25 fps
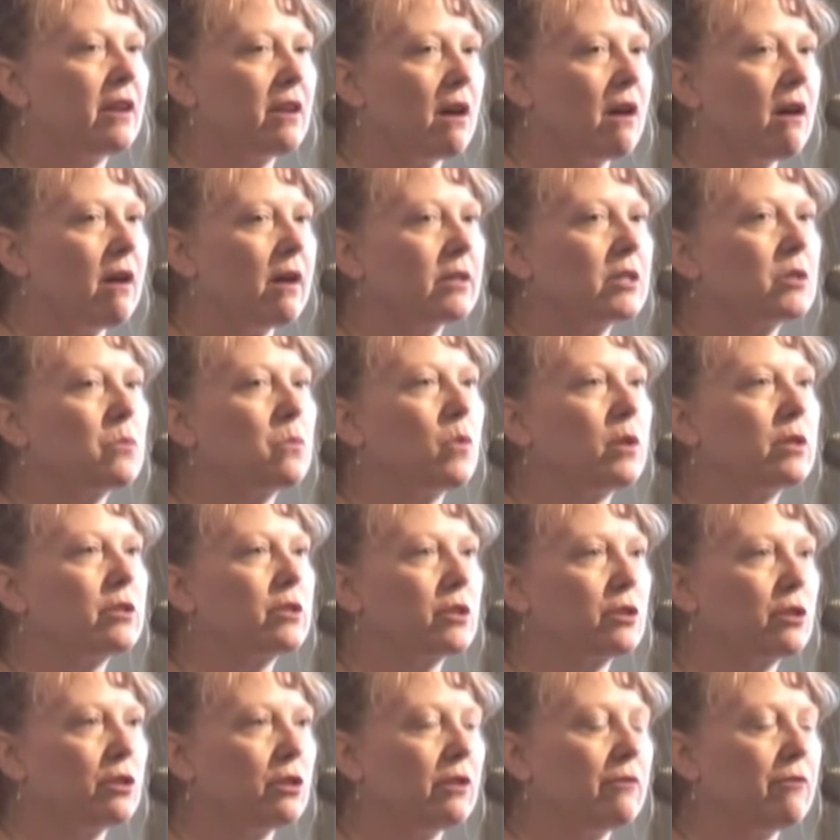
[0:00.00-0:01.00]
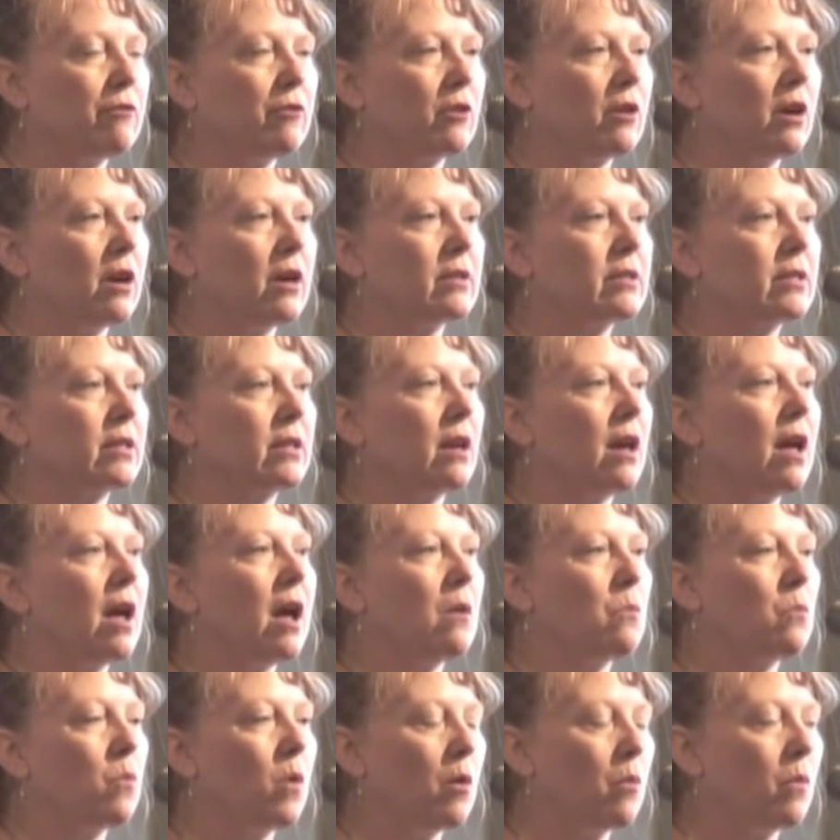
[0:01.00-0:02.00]
than us what's good for us
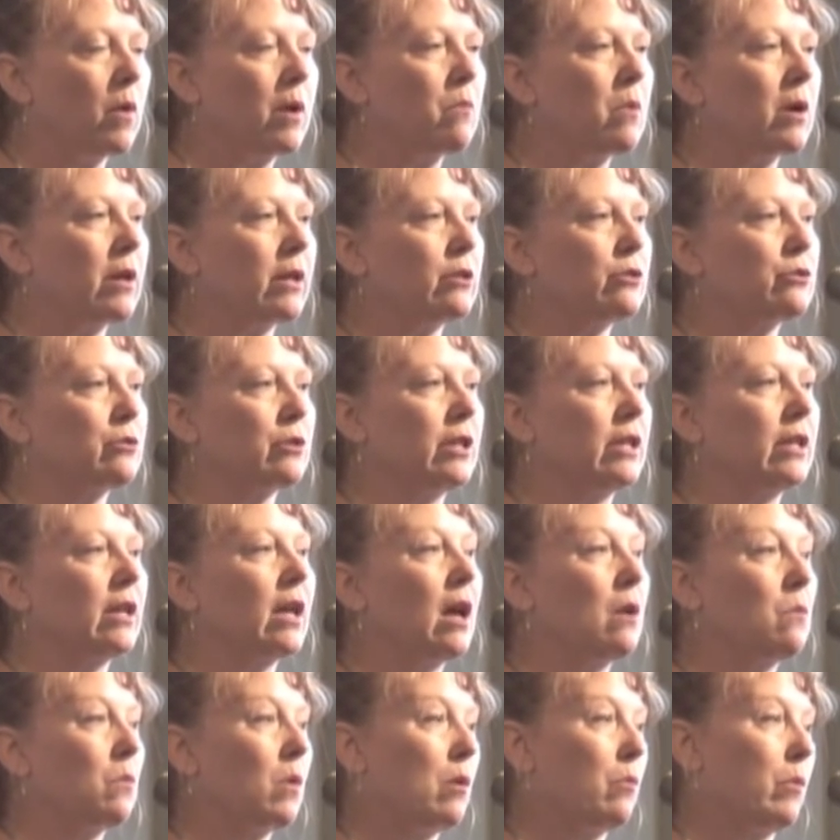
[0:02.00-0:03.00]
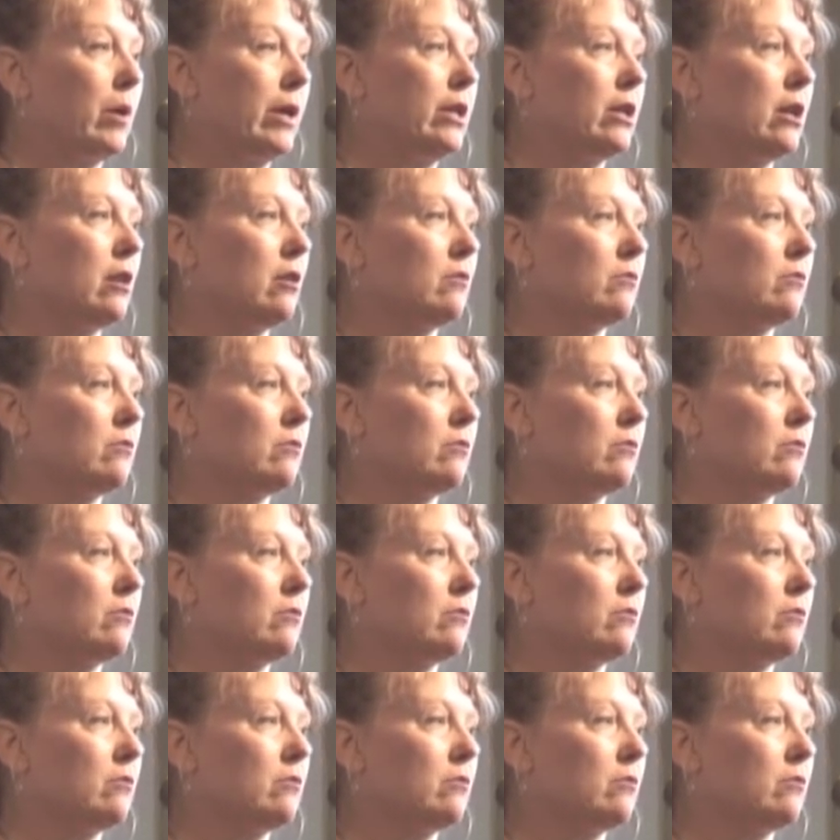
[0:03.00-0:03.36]
and what we want to drink and what we